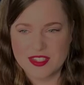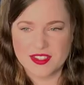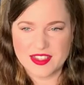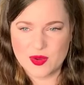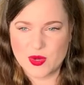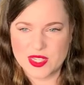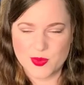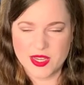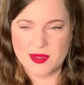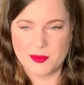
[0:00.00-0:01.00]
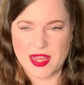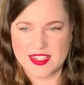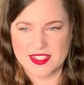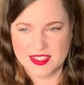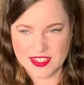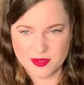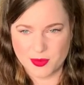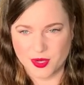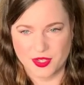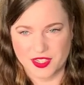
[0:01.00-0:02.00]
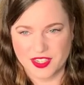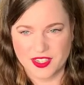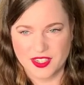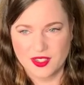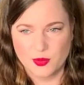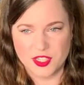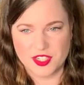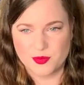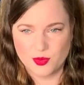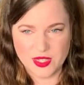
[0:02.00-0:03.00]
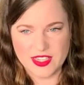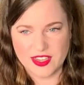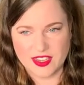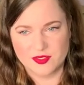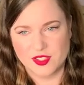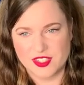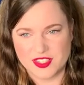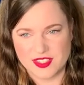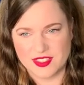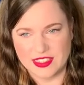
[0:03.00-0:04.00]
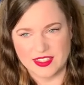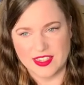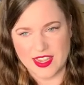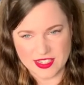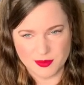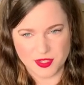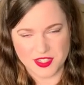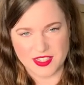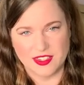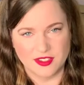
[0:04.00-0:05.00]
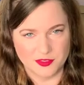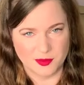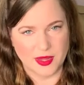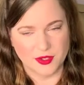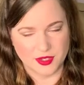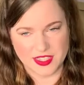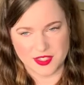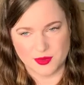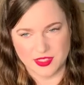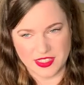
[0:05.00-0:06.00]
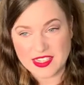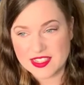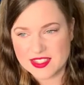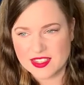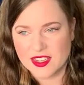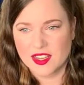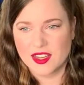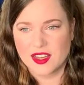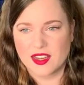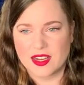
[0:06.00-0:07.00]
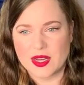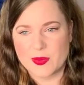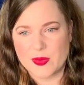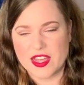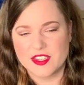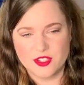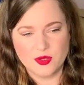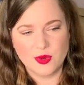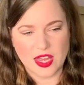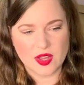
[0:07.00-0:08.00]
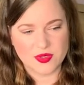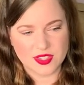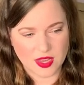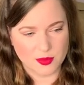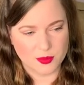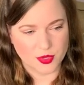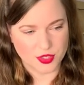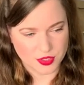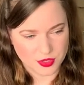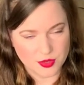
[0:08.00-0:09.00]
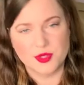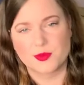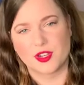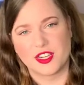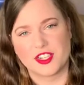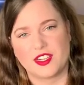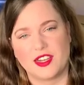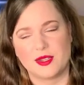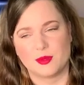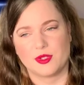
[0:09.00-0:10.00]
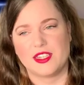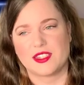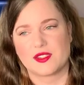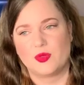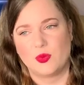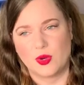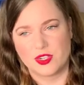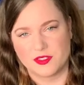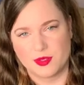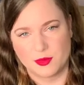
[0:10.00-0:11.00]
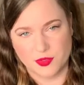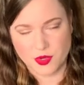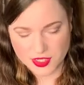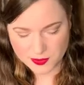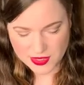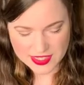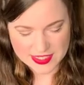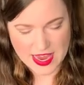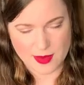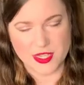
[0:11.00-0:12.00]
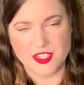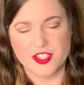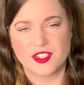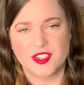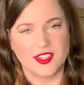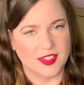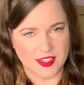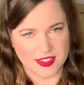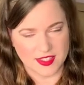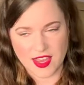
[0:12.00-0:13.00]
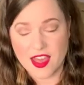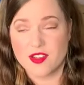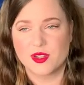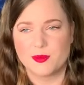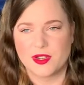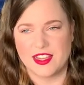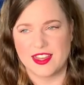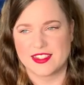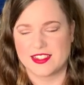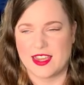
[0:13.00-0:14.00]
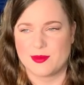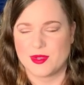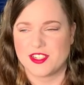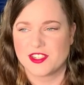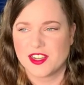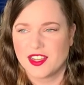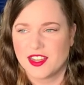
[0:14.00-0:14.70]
So then once we get past Cineperc, which really covers like ninety percent of my orchestral needs, um, I do have some produced percussion libraries. One of them, of course, being Damage, as everybody has Damage.